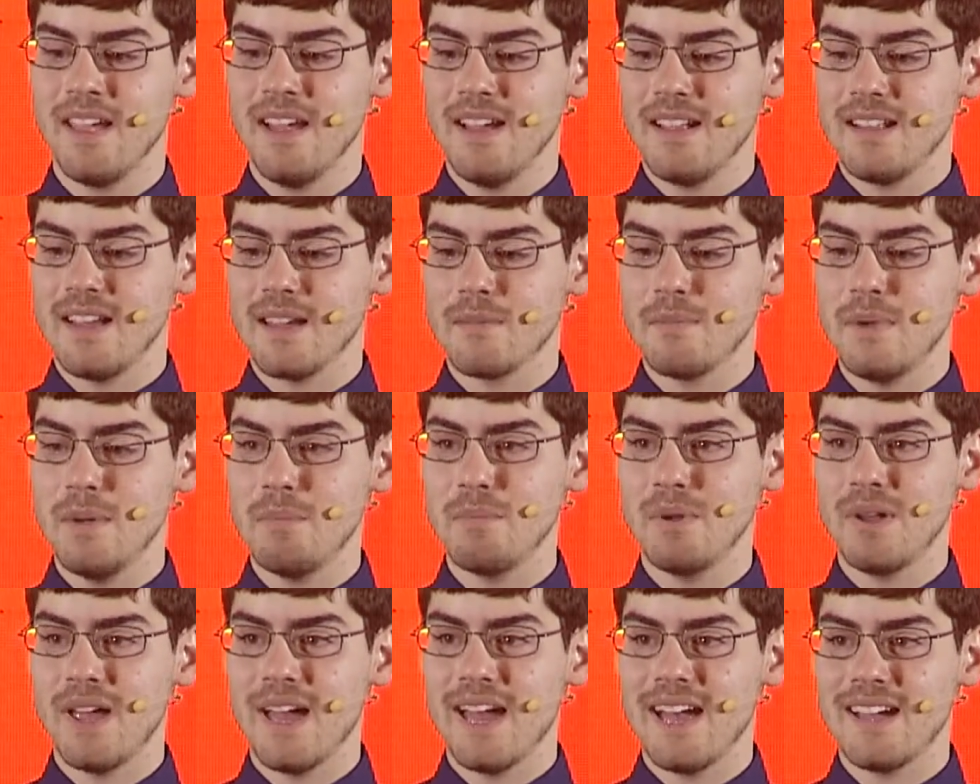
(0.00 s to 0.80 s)
Like,
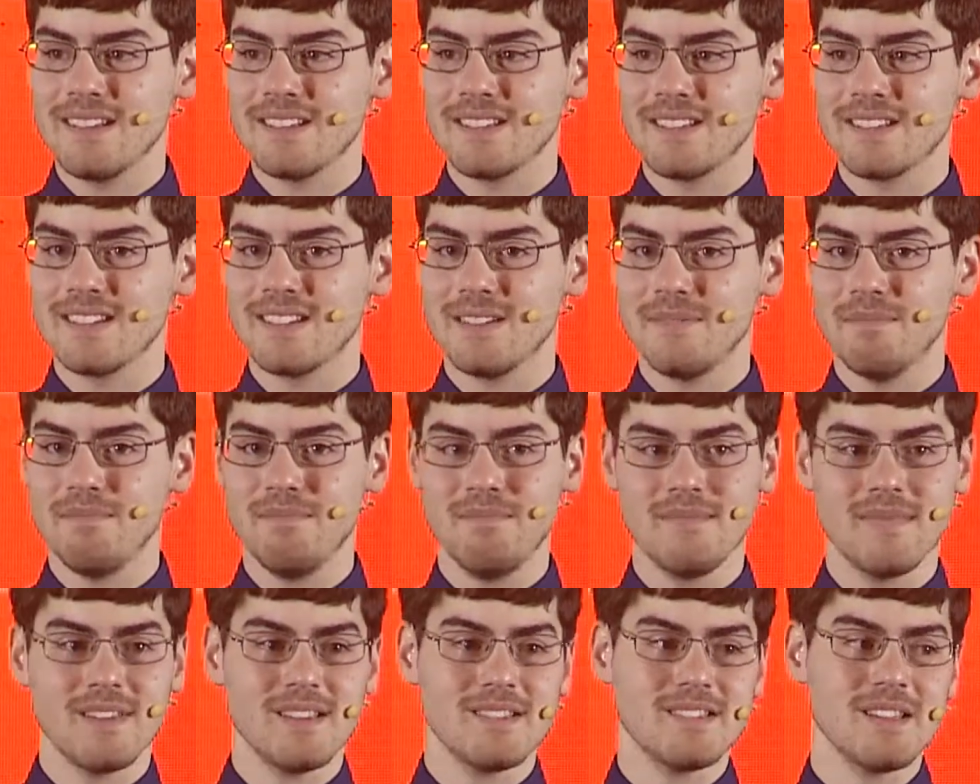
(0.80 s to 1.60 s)
people ask
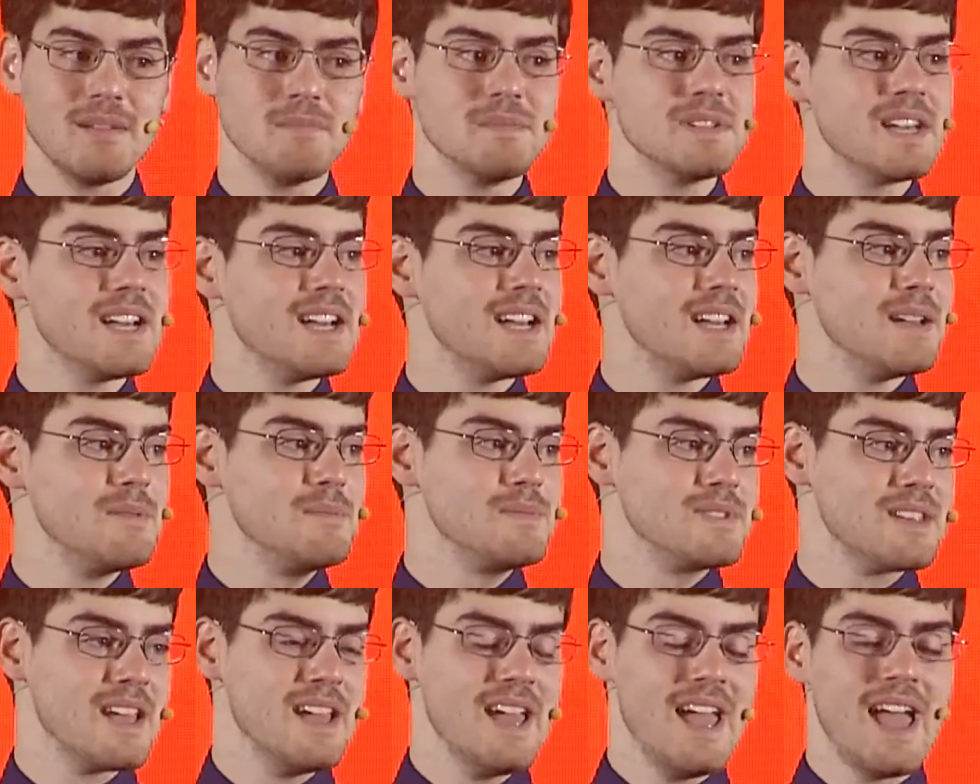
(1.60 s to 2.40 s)

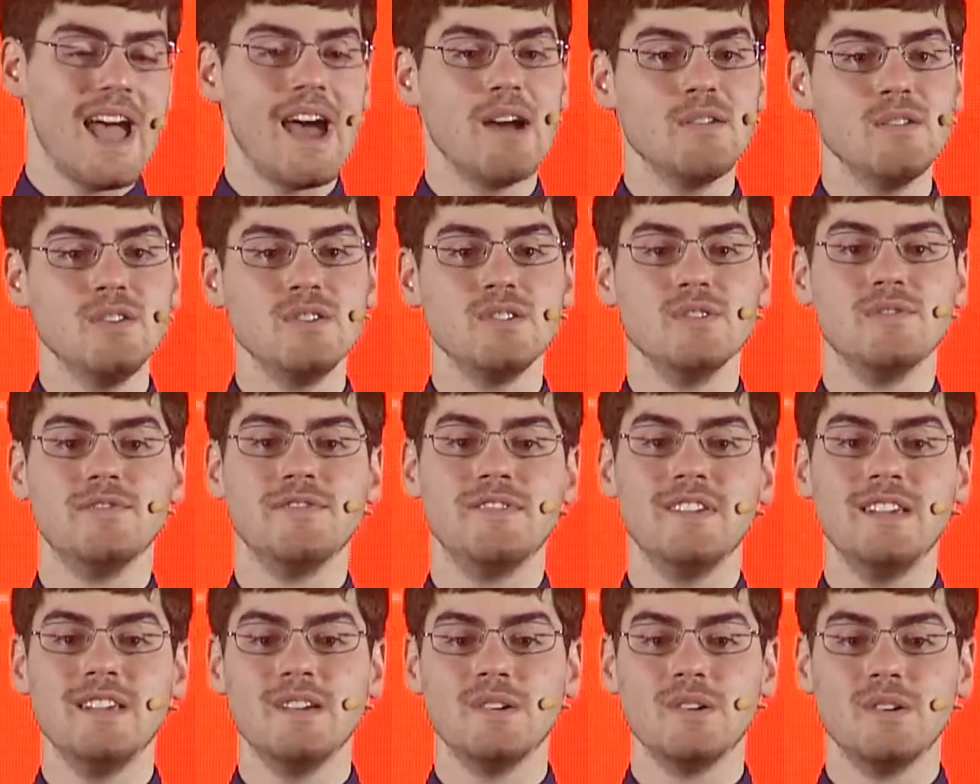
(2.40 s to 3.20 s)
sometimes, how did you
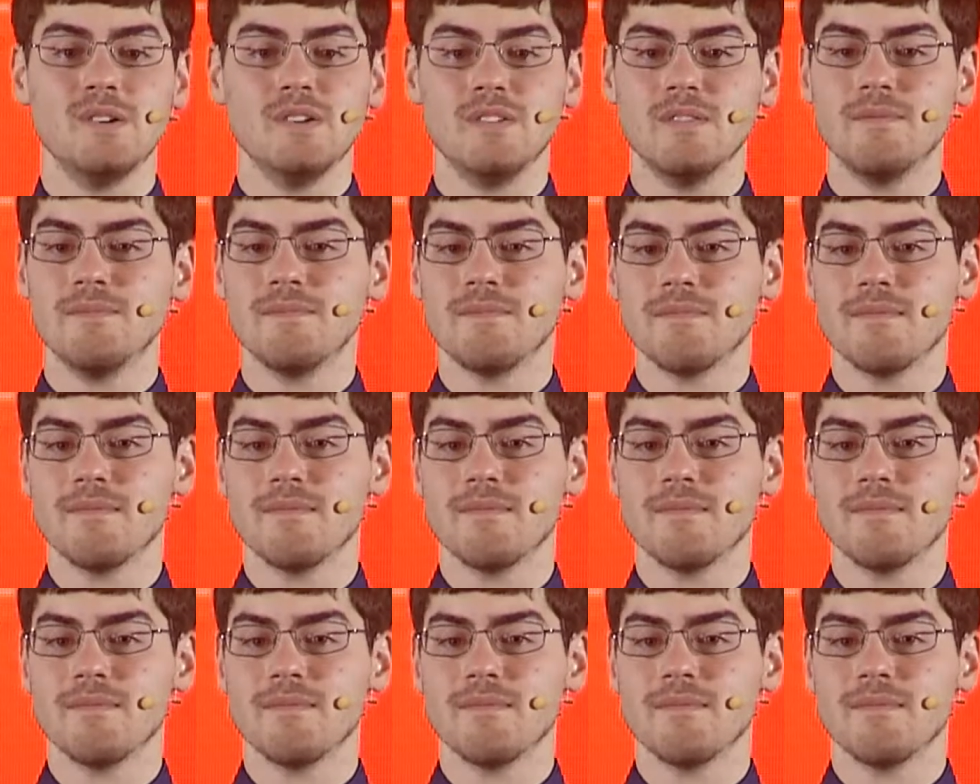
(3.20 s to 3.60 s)
feel